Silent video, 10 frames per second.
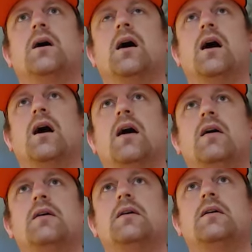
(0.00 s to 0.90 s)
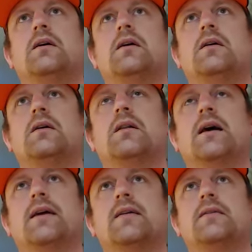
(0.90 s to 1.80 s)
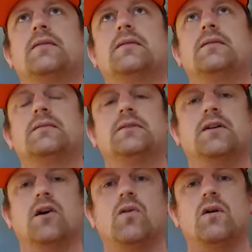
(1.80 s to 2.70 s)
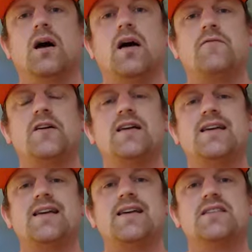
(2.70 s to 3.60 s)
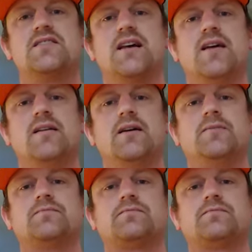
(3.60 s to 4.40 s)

uh, like you know I feel like he said